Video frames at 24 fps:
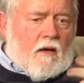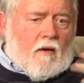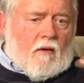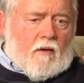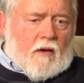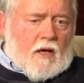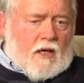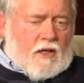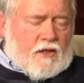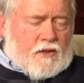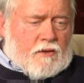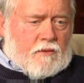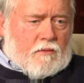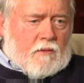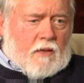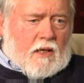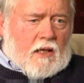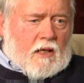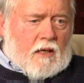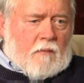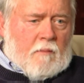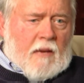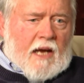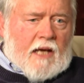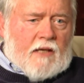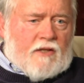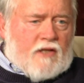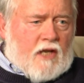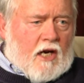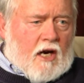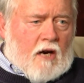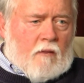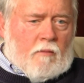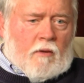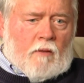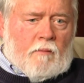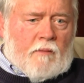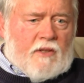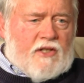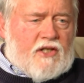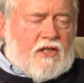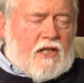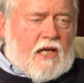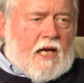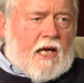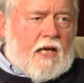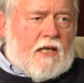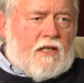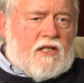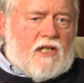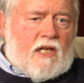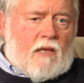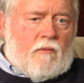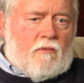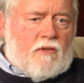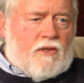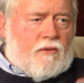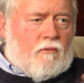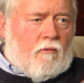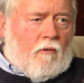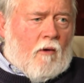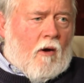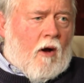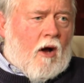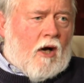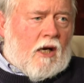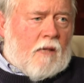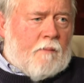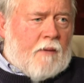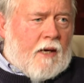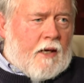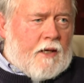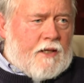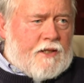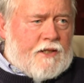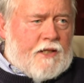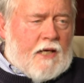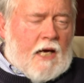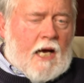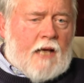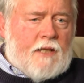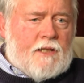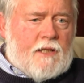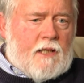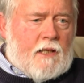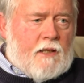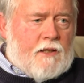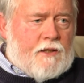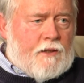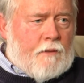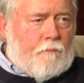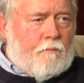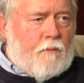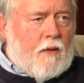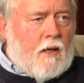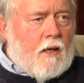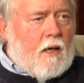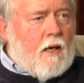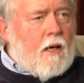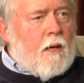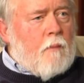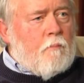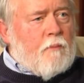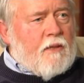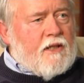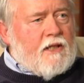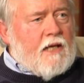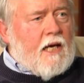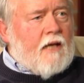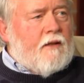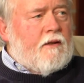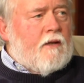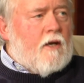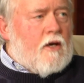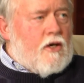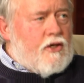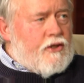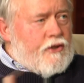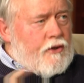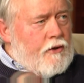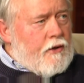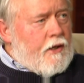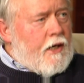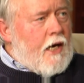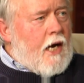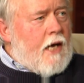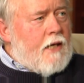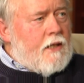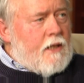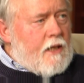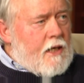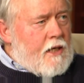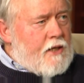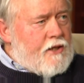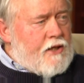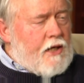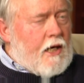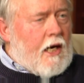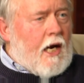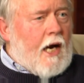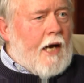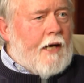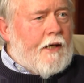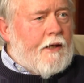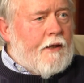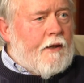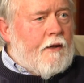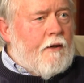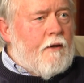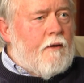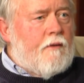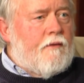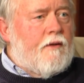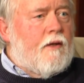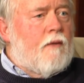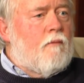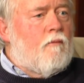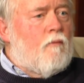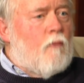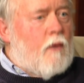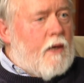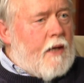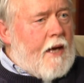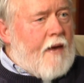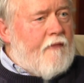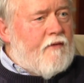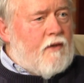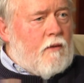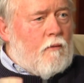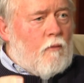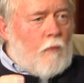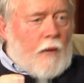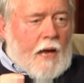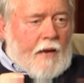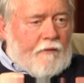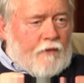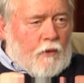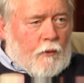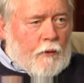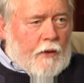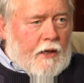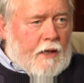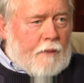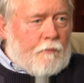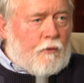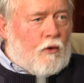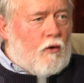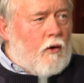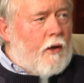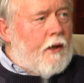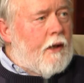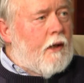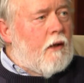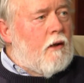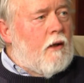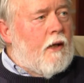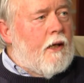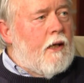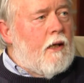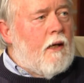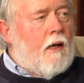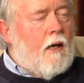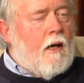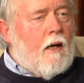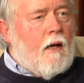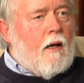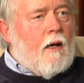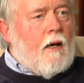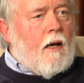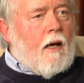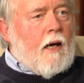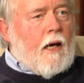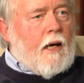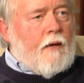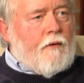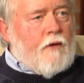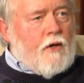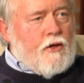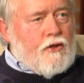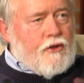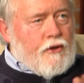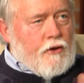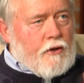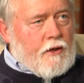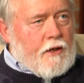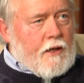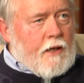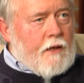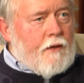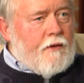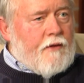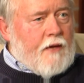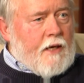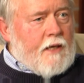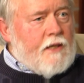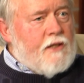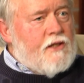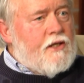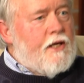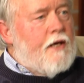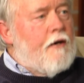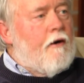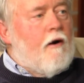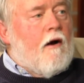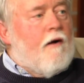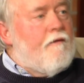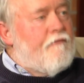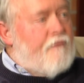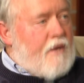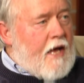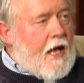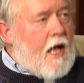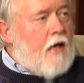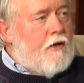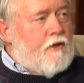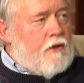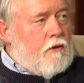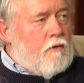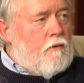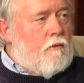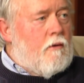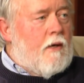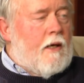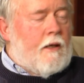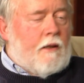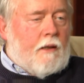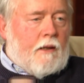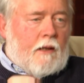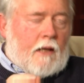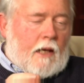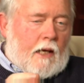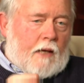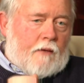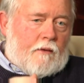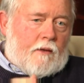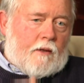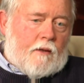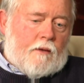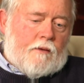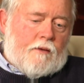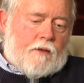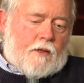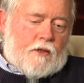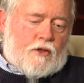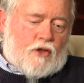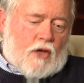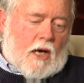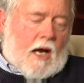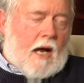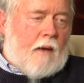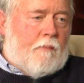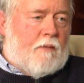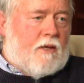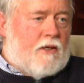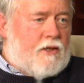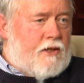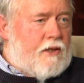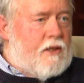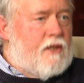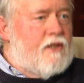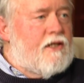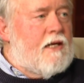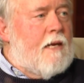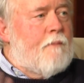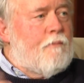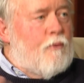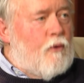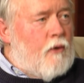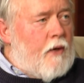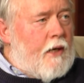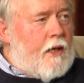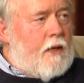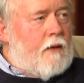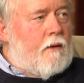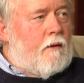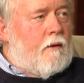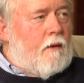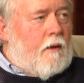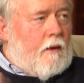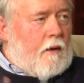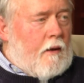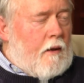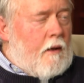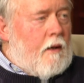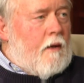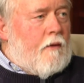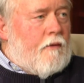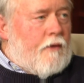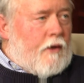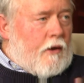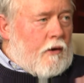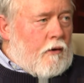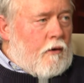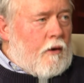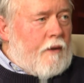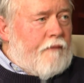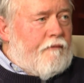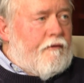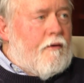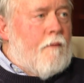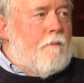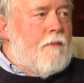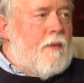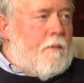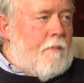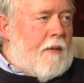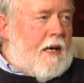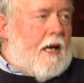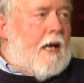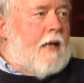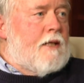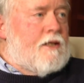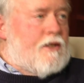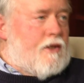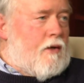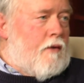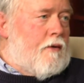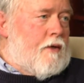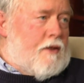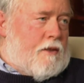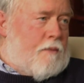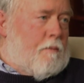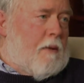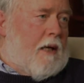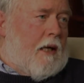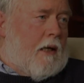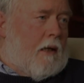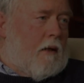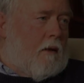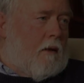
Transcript: His, he made terrible mistakes. He was wrong about his Nazism. But yet, there are certain ideas in Heidegger that we have to, we have to read him critically, mm-hmm. and there are certain things that are of value. And, and the job is to separate the good from the bad, so to speak.